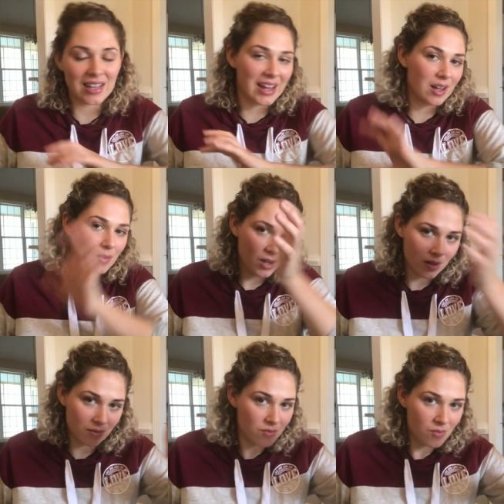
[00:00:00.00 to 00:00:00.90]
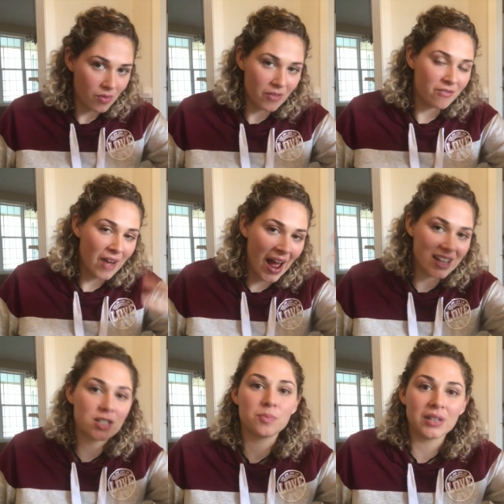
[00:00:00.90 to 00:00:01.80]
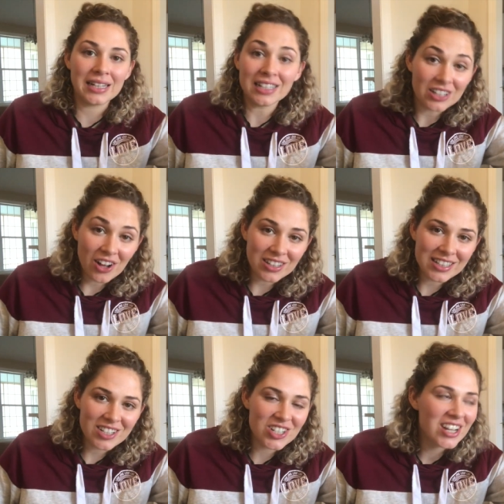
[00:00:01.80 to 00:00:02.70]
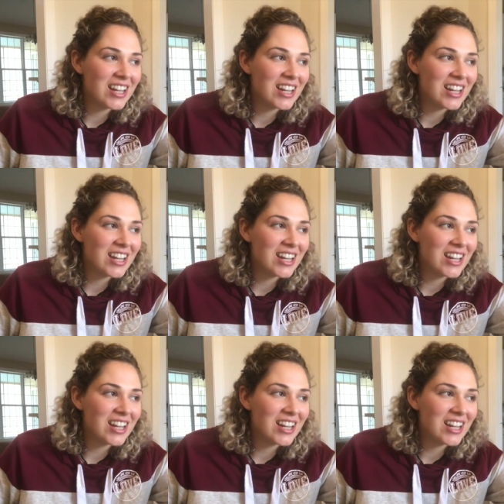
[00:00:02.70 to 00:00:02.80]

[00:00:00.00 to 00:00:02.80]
like vast plant knowledge.